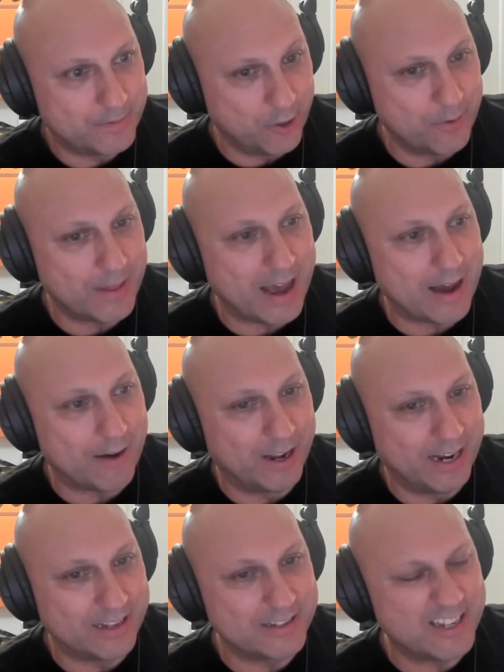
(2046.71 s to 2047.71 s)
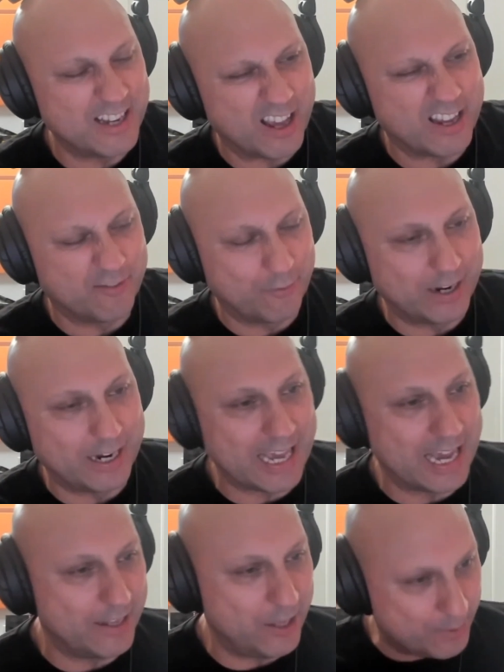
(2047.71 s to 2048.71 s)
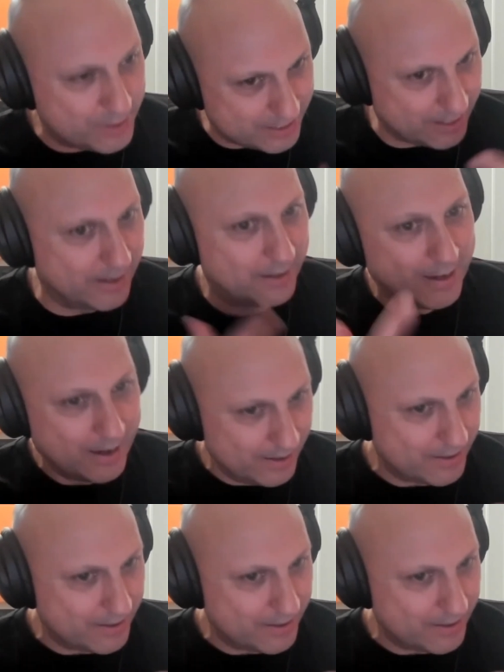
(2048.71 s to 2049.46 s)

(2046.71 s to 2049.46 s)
do that, really, until I could really get used to